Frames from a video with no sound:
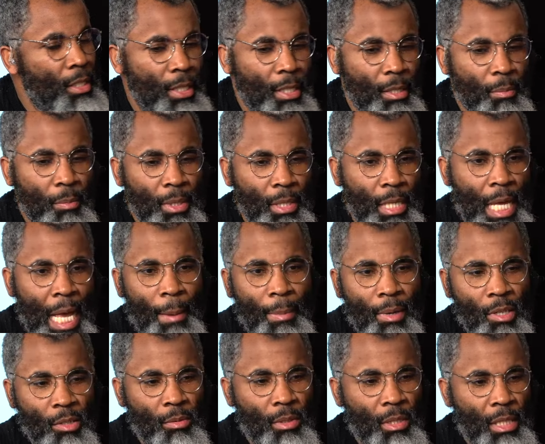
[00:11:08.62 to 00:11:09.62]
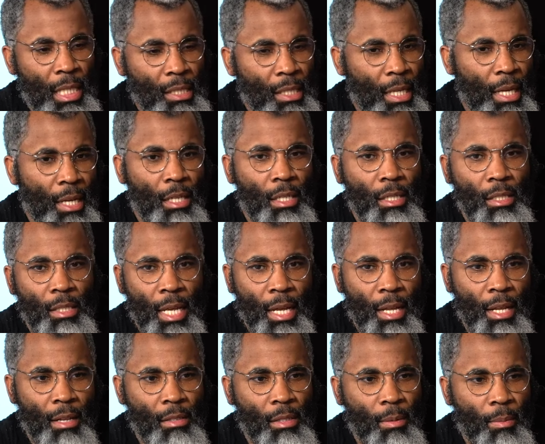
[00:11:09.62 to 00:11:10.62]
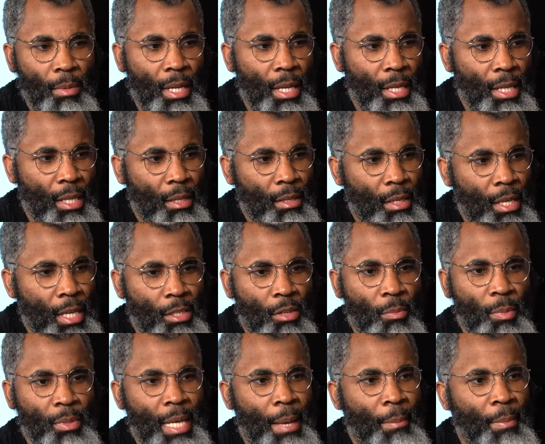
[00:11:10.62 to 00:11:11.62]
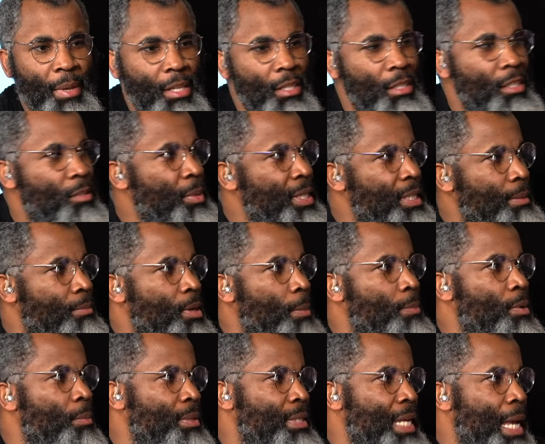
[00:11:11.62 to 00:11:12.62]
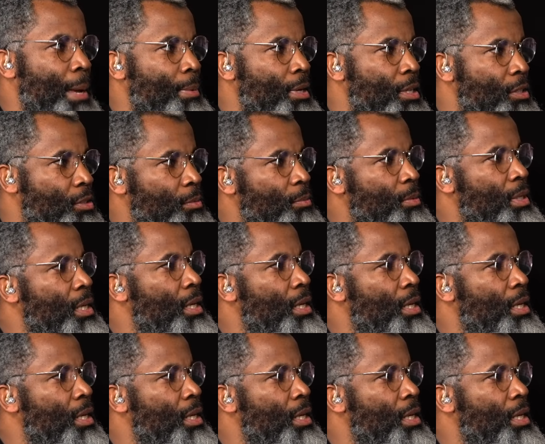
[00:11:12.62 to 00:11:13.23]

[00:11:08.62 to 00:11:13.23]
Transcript: metabolism? Is that something that make you speed up your metabolism?